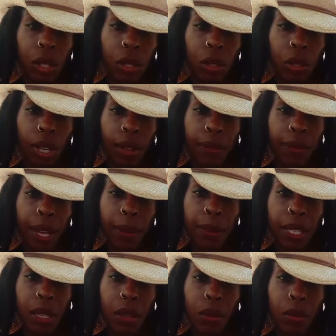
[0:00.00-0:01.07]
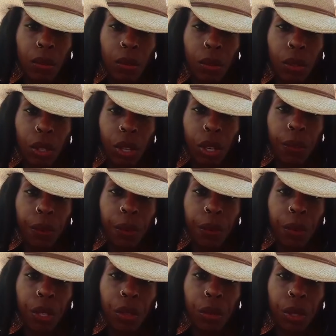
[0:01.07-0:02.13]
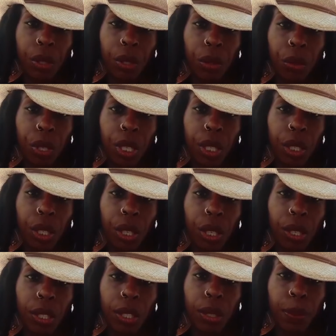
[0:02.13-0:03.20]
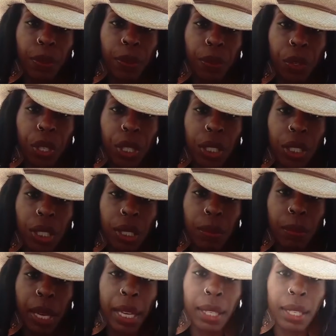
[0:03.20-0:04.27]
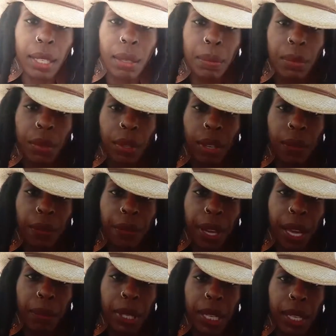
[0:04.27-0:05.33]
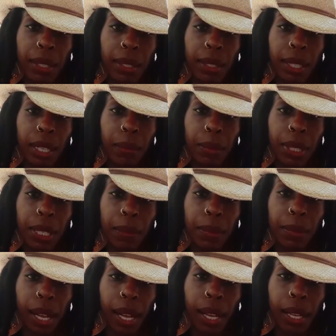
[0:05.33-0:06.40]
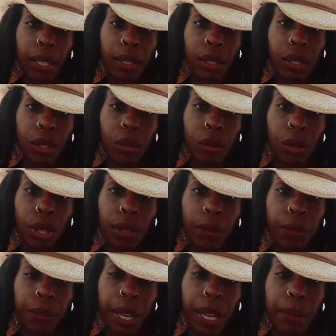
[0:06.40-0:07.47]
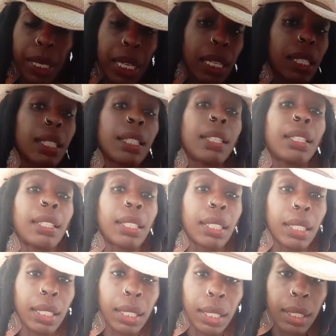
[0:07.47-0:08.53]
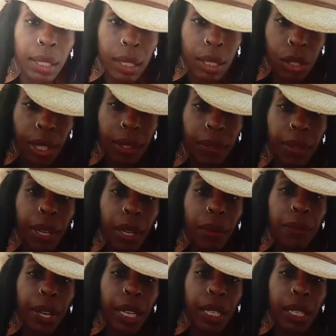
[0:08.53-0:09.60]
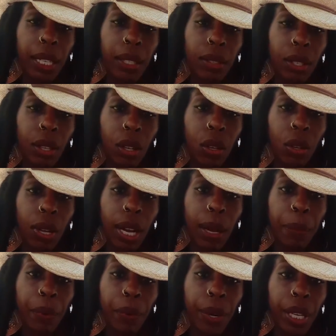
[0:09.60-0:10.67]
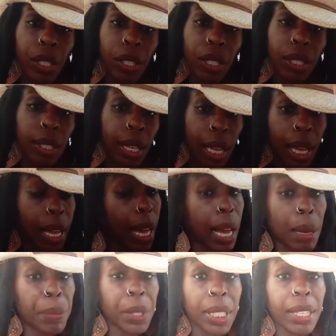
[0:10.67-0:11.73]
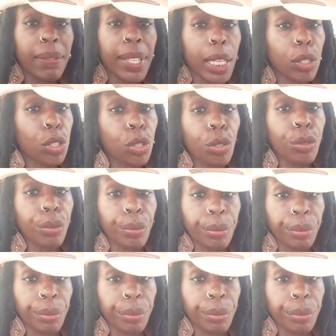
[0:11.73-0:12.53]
Jeff Epstein's girlfriend was recruiting girls before she met him. Her family has deep, deep ties to the royal family, and Jeff helped finance the whole operation. I believe that too.